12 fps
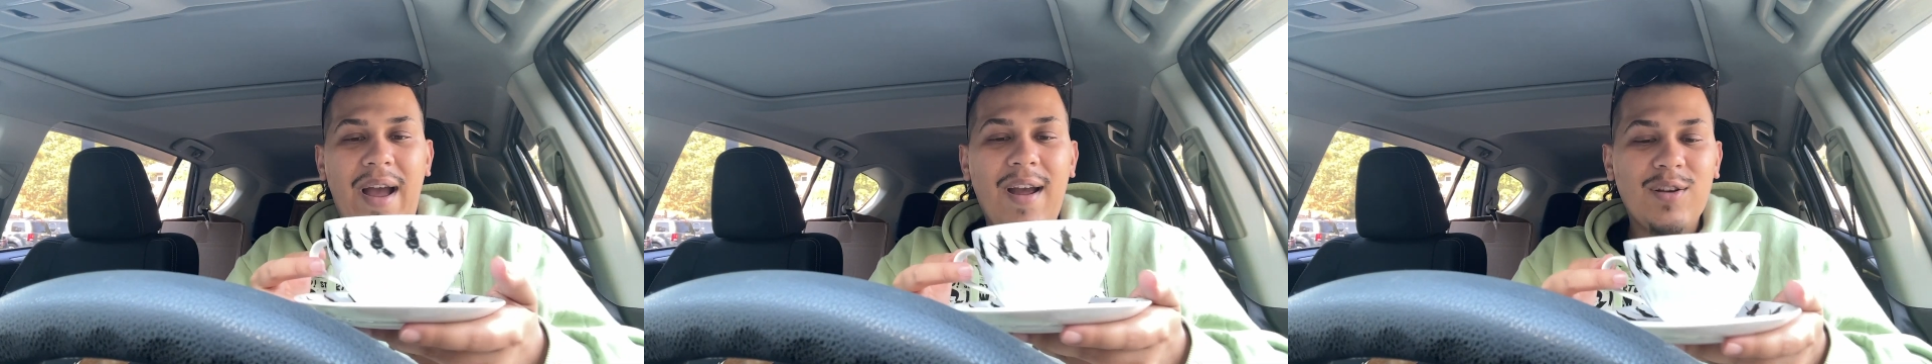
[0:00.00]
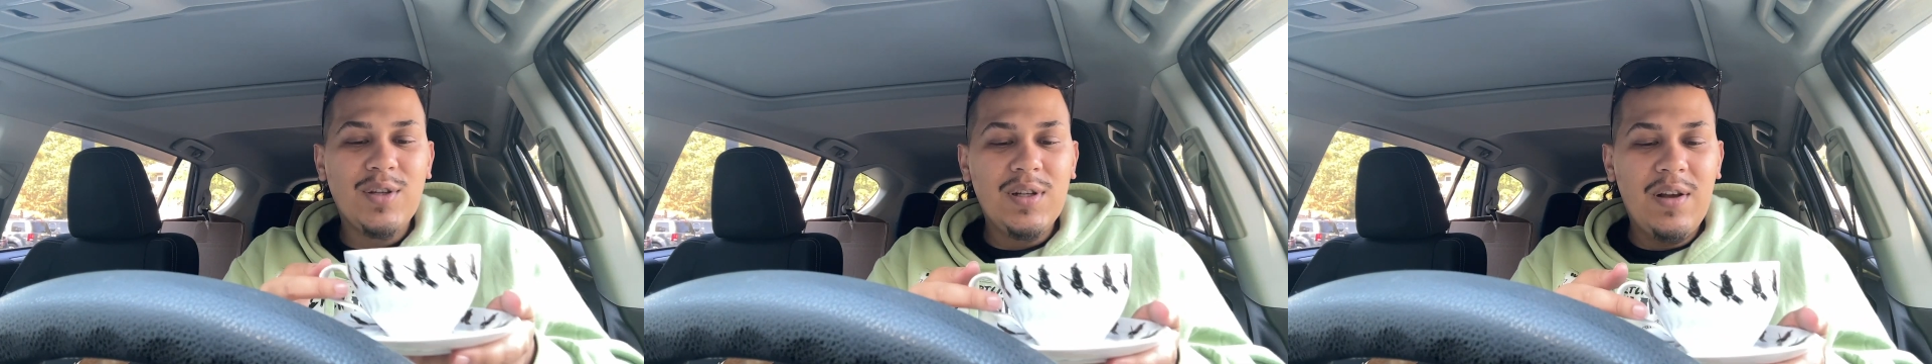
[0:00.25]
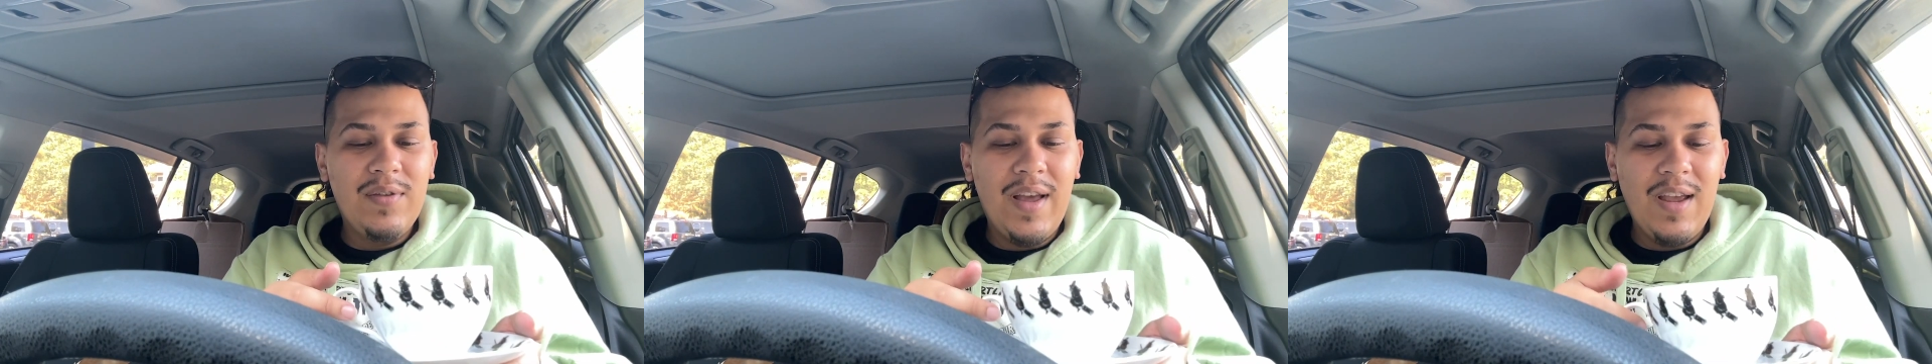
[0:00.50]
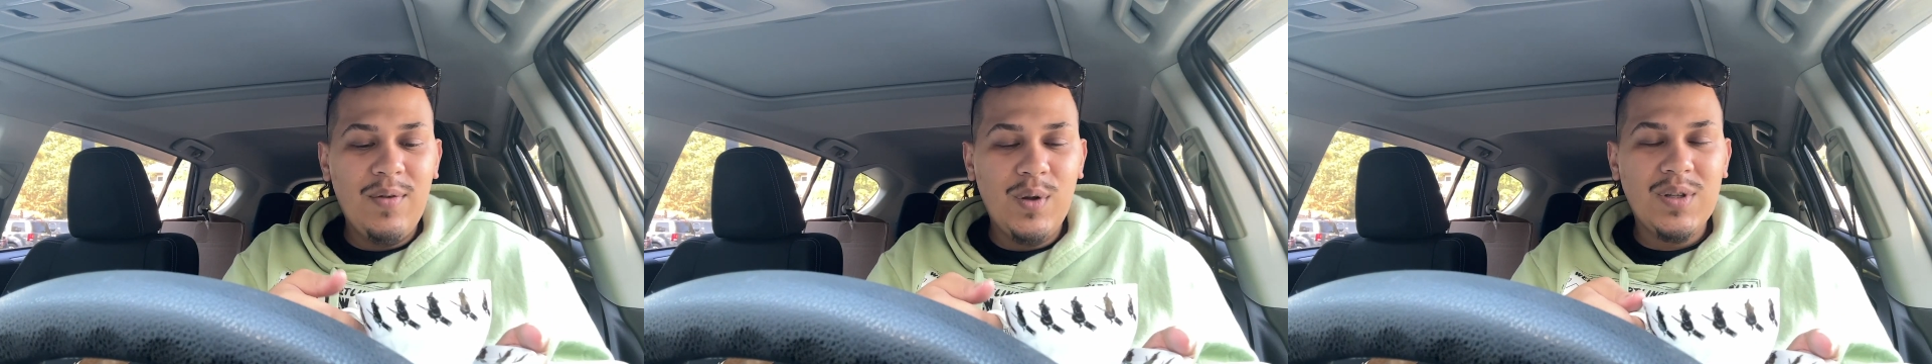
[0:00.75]
I also love
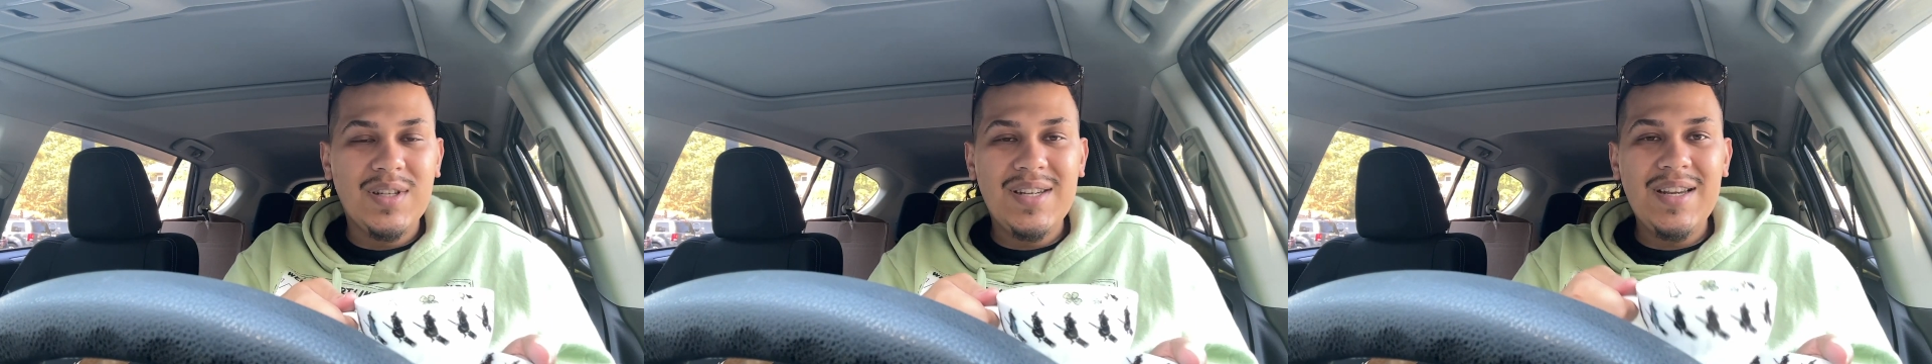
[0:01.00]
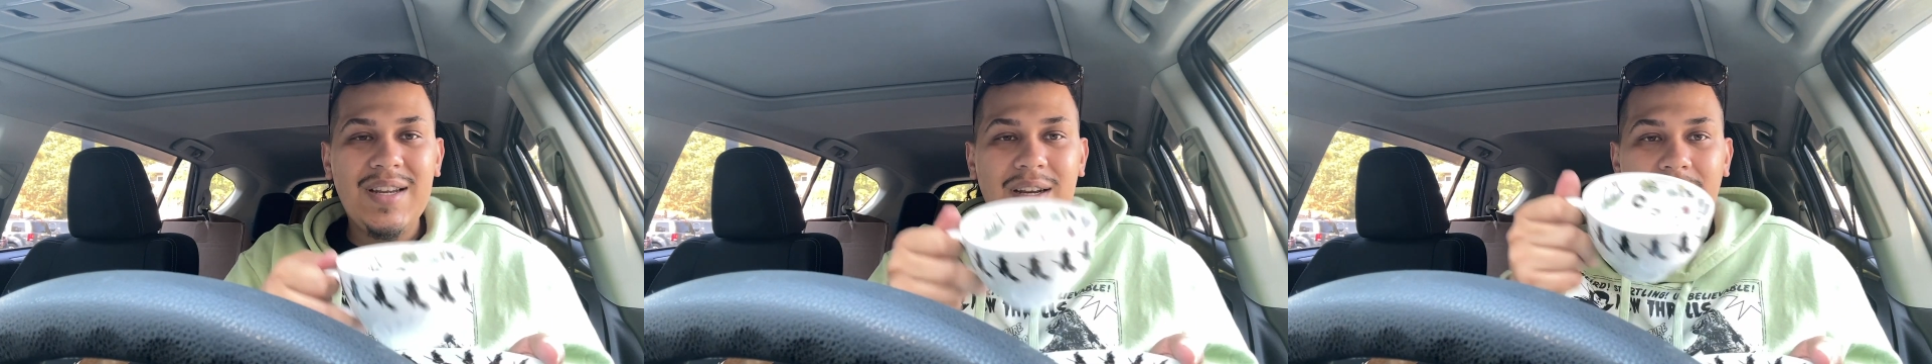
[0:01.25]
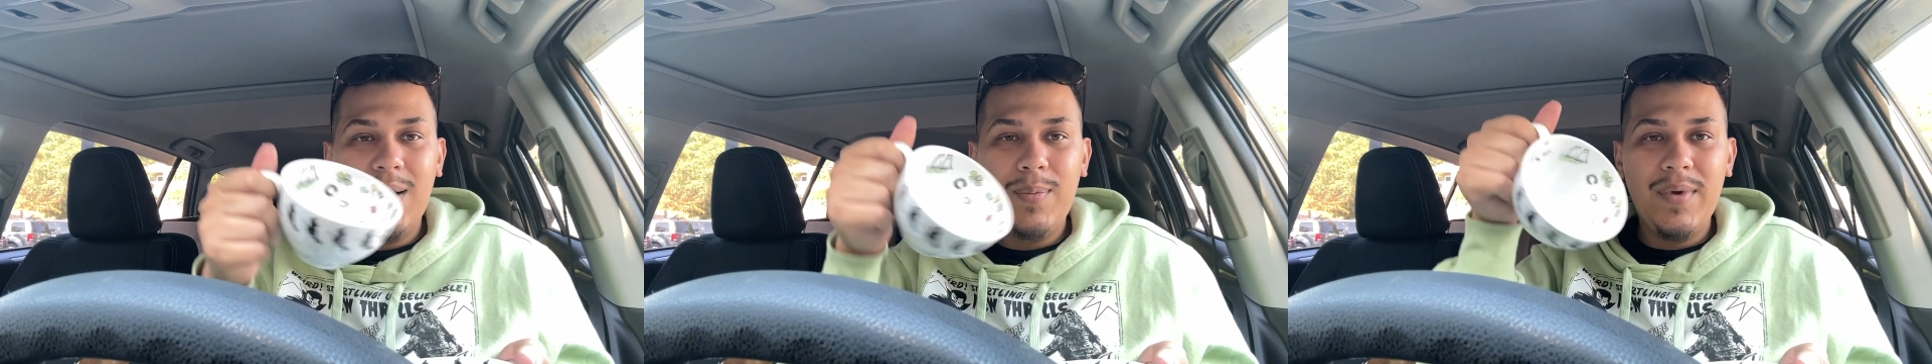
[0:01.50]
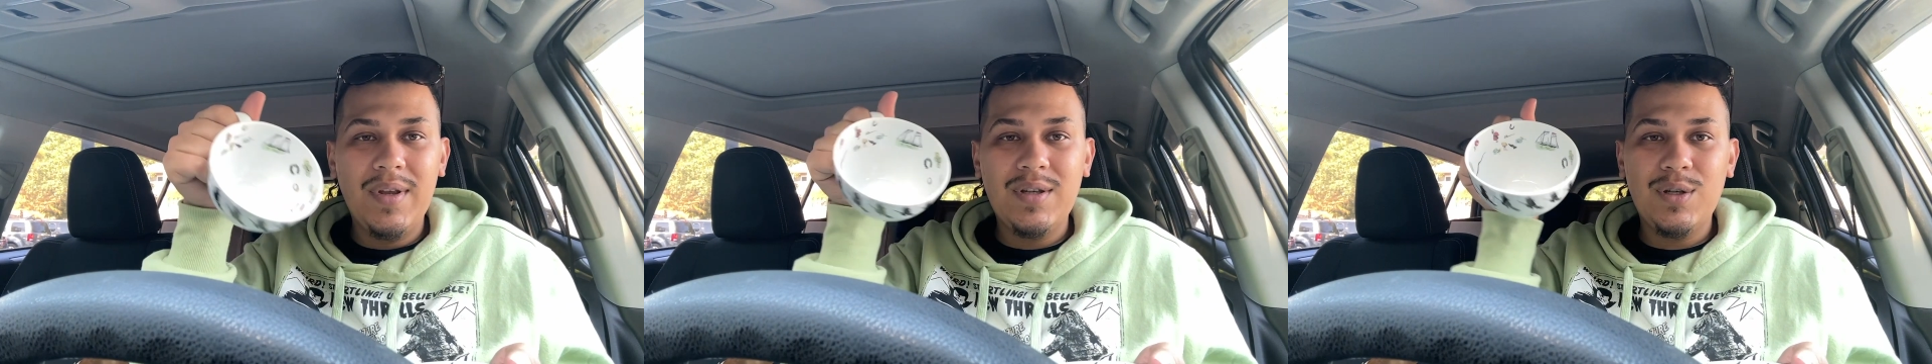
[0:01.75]
that even though it's a teacup,
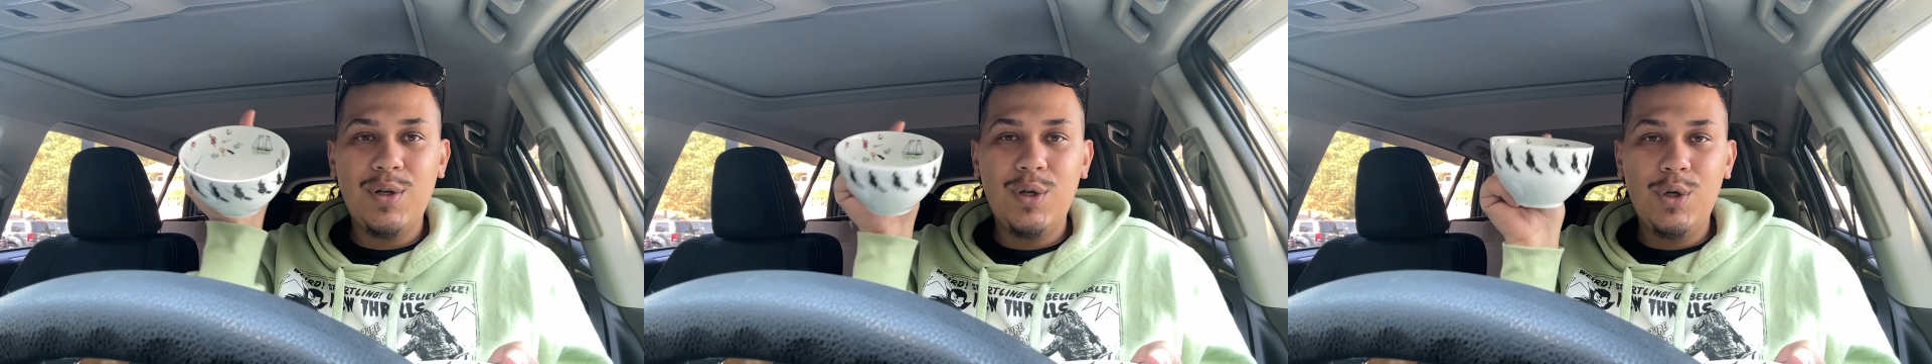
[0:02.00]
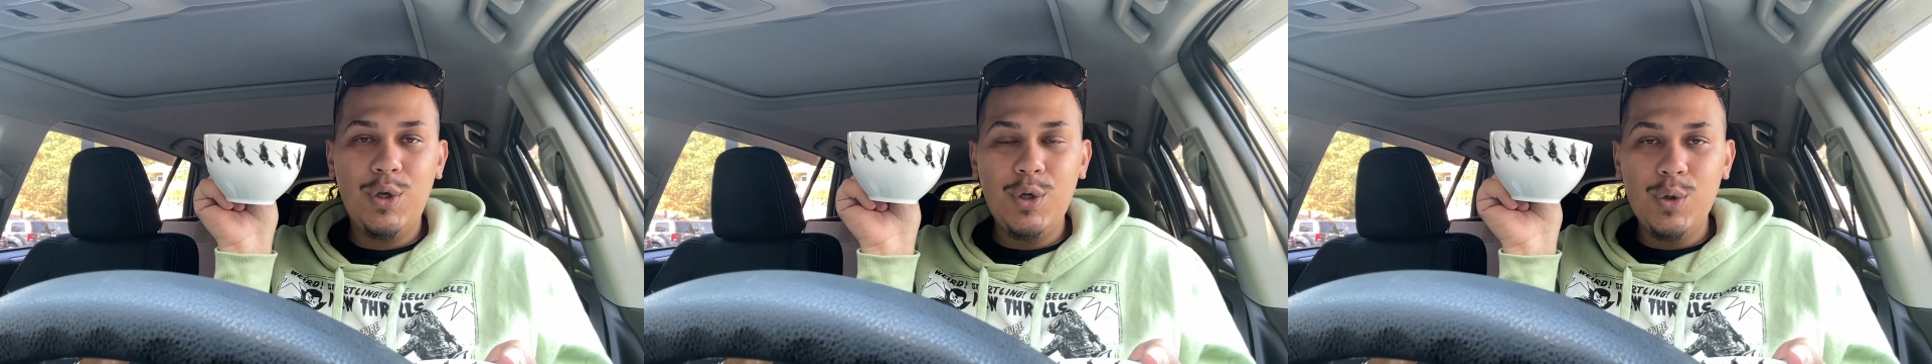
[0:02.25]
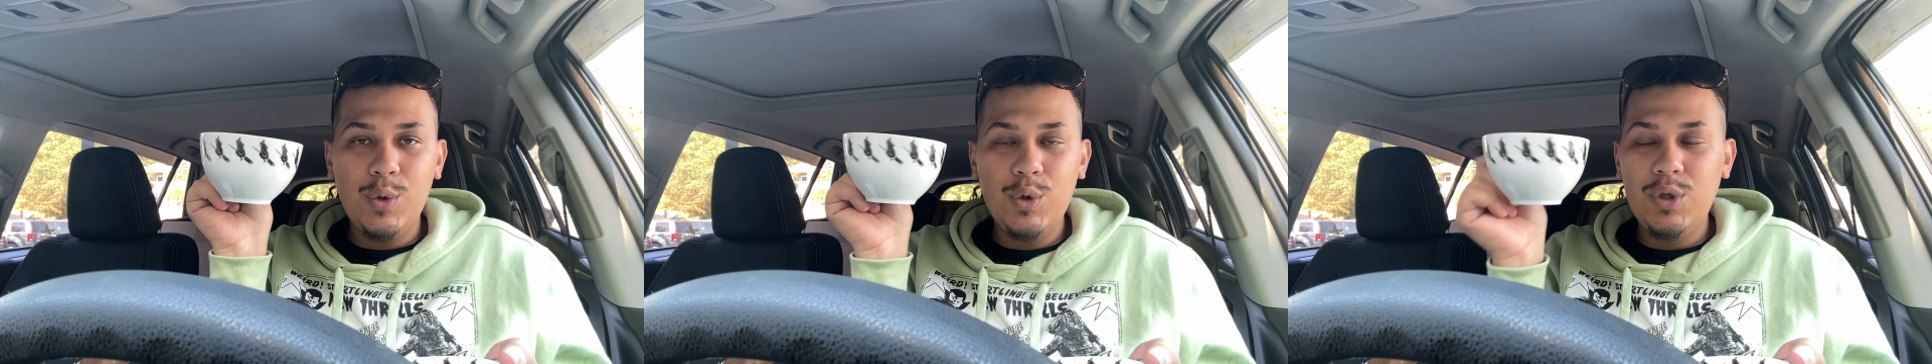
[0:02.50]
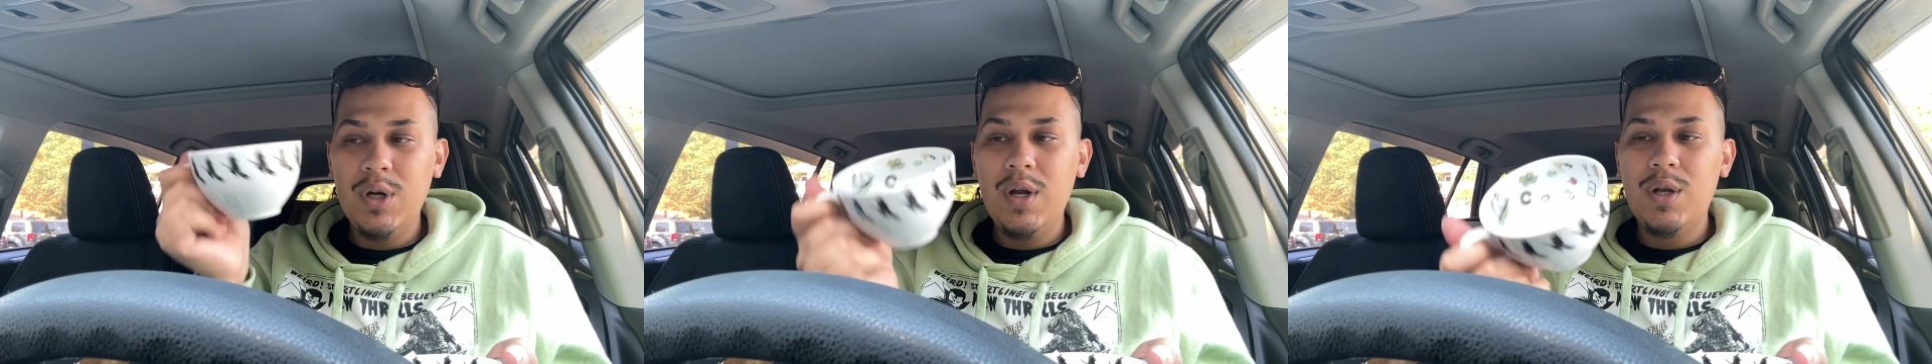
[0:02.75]
it's
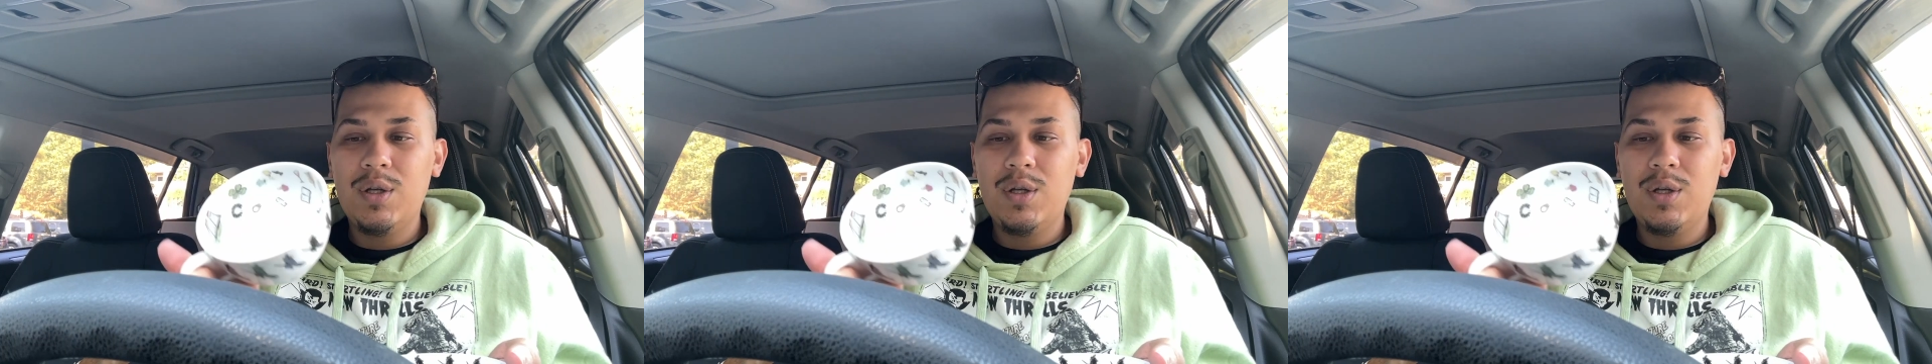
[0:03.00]
huge.